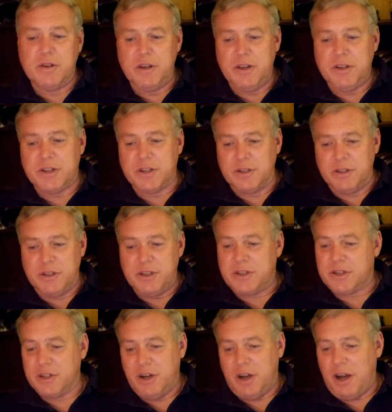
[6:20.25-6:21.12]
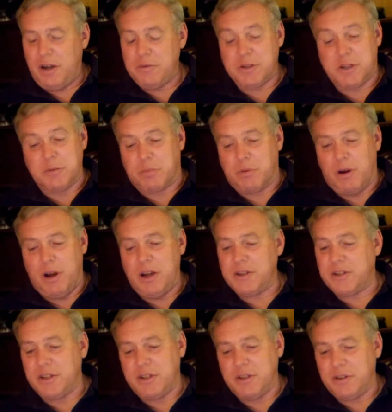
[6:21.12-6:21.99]
easily. So I was
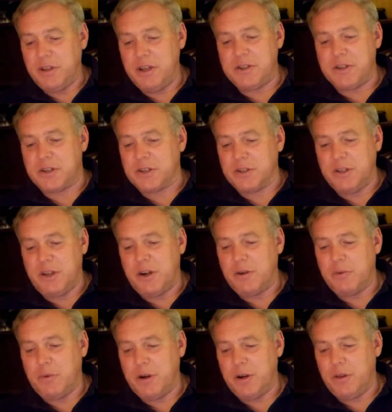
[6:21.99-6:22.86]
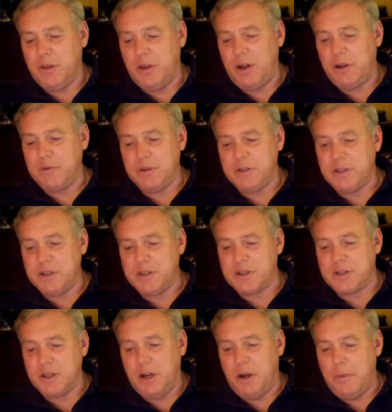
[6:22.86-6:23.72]
surprised that the legislator went along with
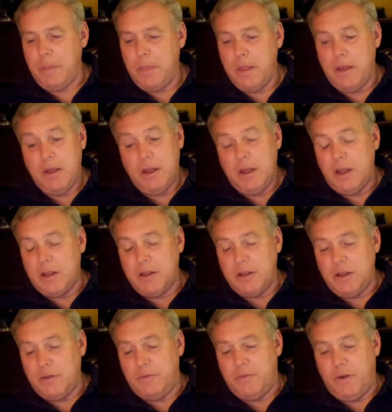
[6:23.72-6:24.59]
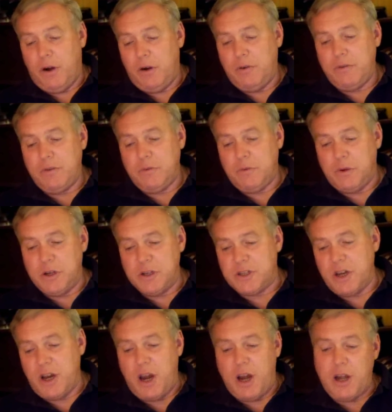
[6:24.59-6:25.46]
this, though. The vote
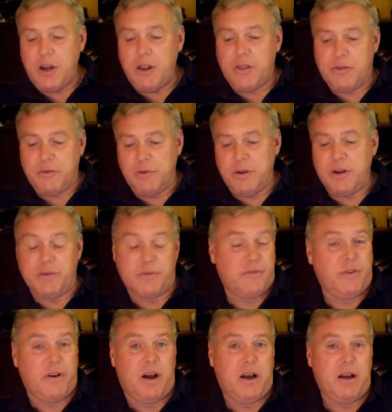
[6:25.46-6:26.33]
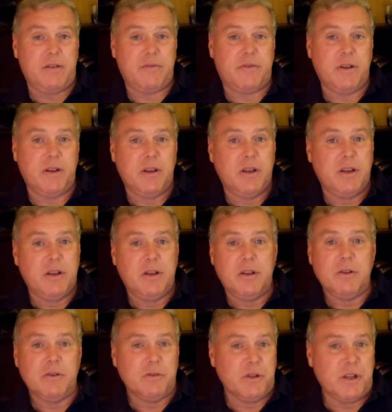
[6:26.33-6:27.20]
was 83 to 5,
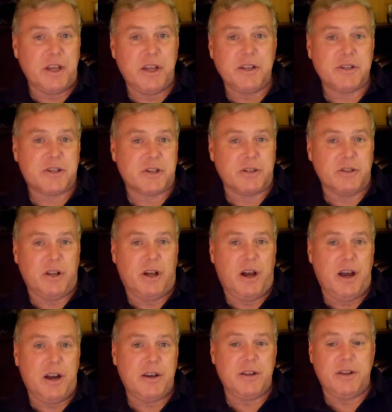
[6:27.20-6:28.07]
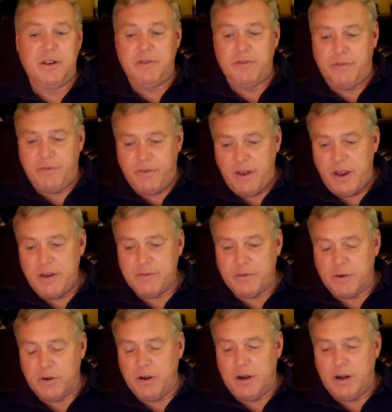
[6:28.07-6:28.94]
landslide in
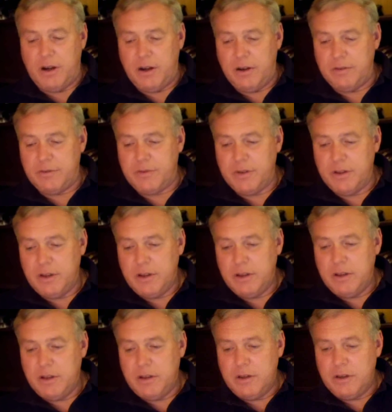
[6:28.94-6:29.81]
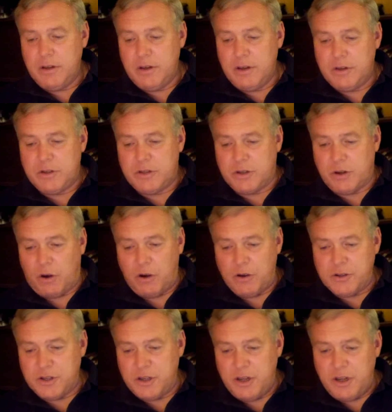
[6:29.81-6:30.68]
favor of
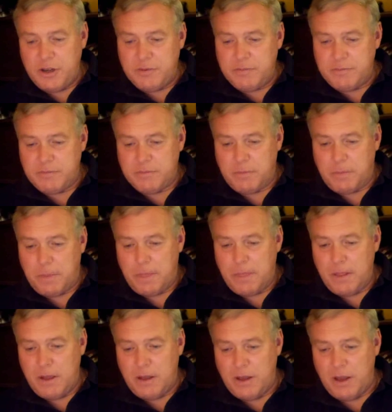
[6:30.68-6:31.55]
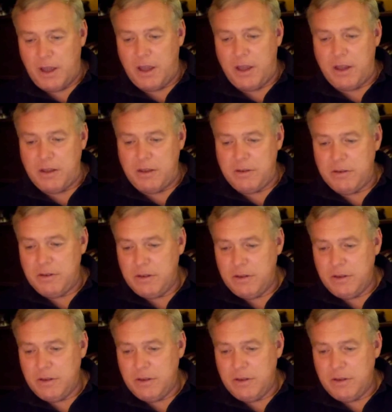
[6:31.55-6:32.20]
charging a